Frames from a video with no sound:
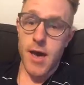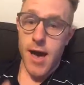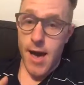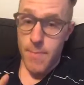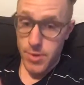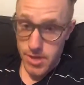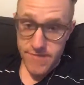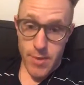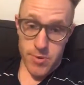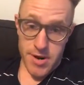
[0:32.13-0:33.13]
I believe
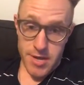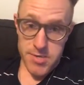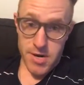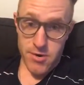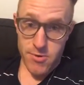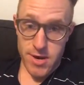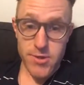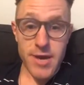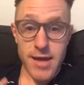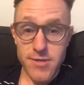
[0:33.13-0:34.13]
I pronounced that
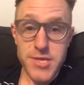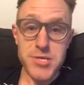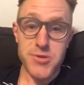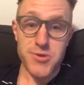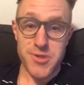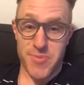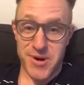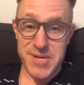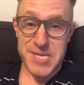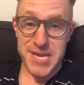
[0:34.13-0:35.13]
correctly. I listened to the
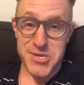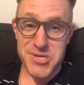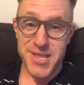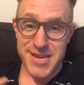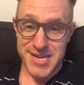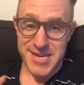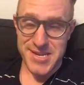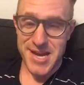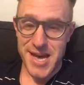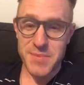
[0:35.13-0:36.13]
pronunciation like 10
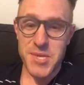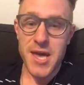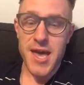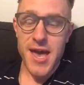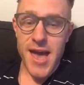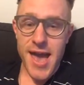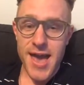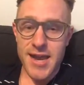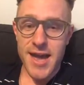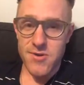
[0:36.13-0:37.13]
times.
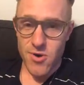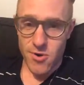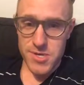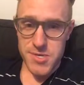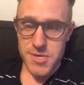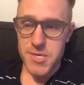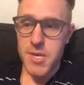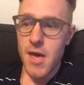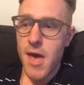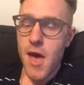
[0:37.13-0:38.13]
Anagnorisis.
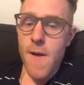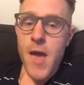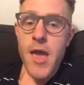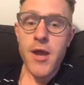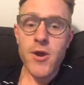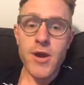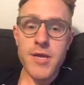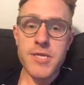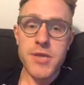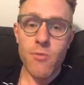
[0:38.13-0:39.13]
Here
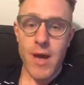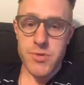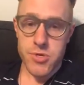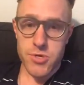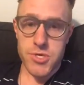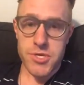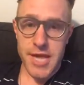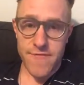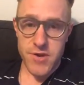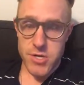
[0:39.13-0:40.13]
is the Webster's
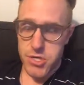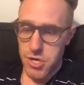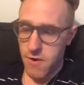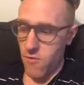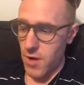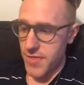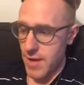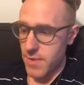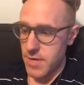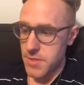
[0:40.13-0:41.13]
definition of what that
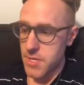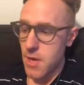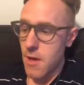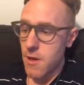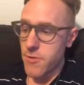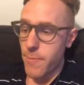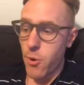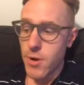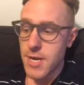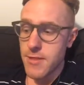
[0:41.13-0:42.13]
means. The
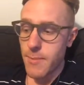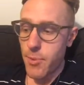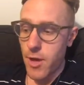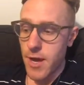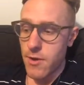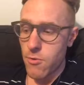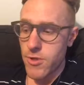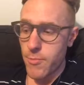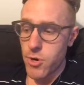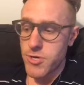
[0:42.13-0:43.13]
point in the plot where the
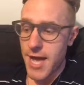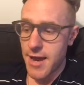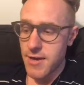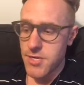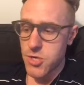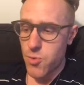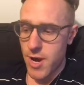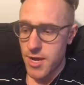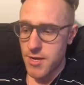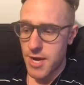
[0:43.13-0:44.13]
protagonist
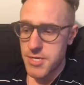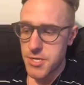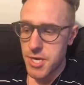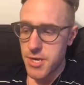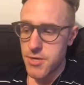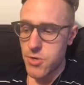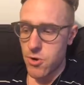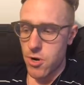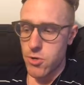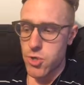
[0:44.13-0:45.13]
recognizes his or
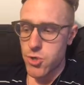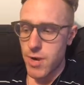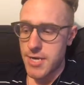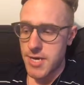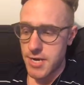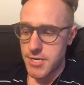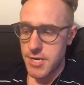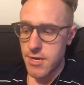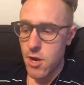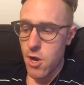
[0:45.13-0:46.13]
her true
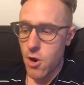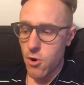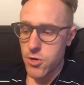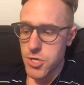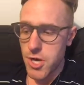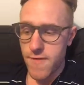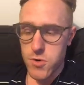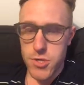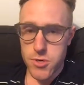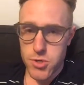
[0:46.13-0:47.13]
identity or
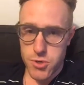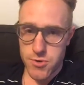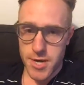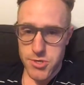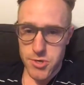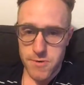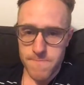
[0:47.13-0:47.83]
discovers their true nature.